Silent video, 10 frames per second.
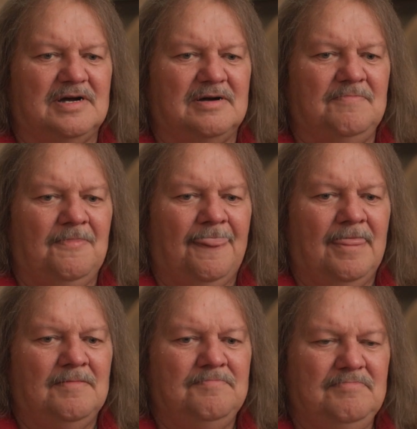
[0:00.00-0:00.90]
uh,
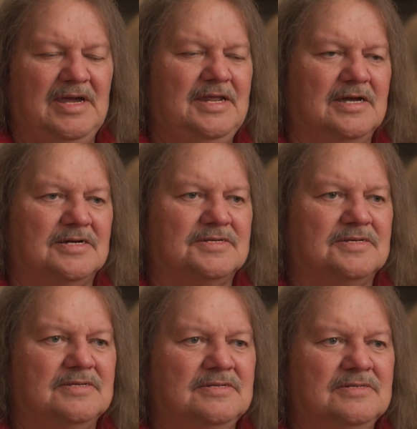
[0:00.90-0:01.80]

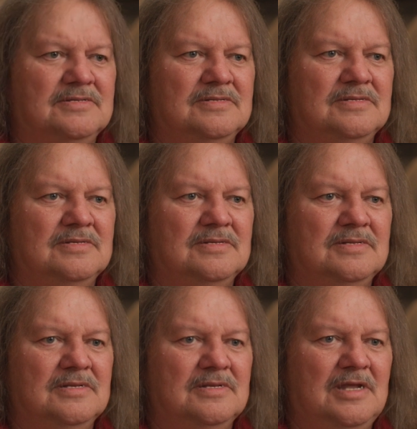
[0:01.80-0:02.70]
medias,
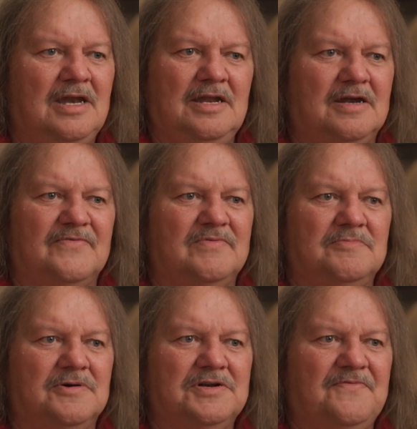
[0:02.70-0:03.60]
and none of them
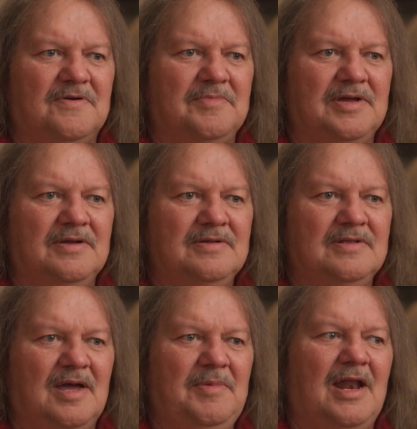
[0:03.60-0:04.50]
worked for me.
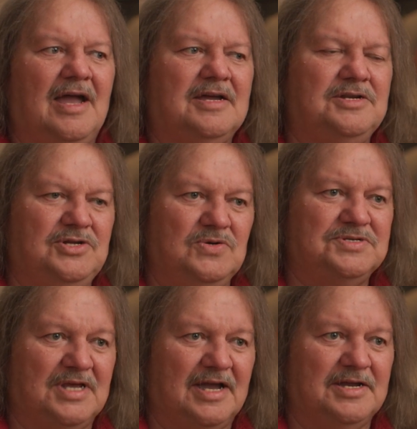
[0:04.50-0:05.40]
I mean, I could do
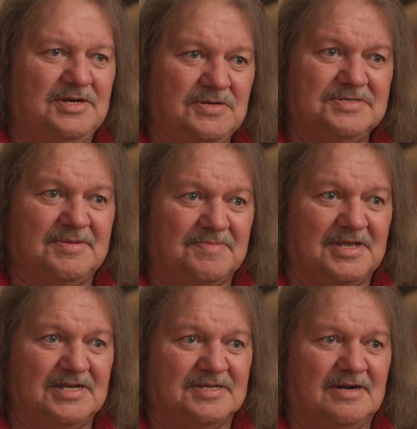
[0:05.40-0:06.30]
I could do some
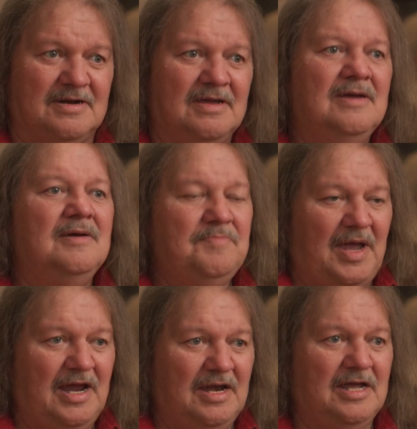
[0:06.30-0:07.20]
things in it,
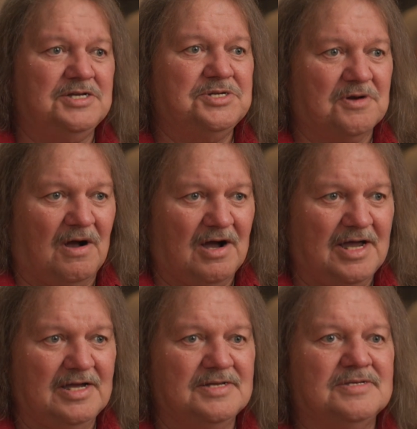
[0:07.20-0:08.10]
paintings,
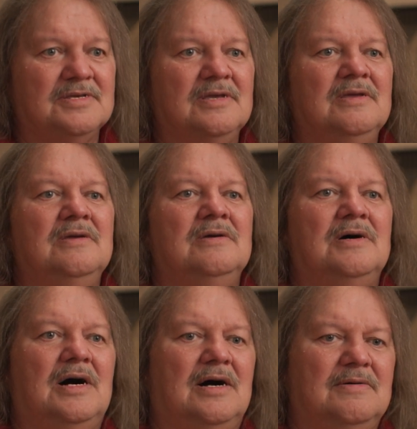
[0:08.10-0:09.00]
drawings,
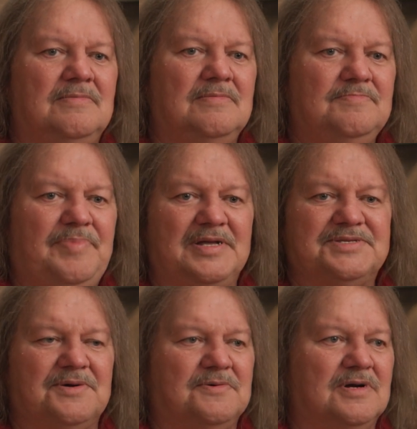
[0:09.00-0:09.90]
uh,
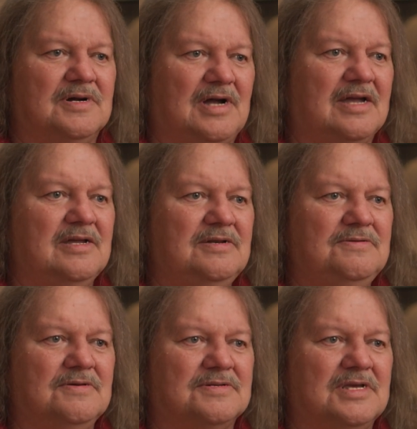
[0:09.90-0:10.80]
pencil work. I can
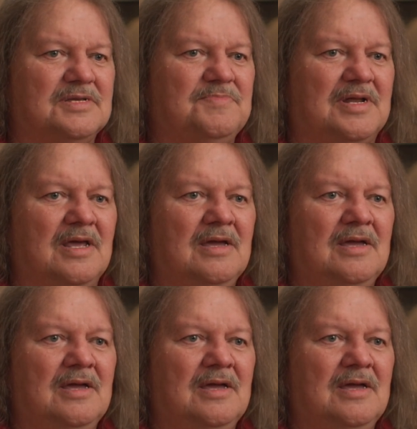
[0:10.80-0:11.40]
do those things, but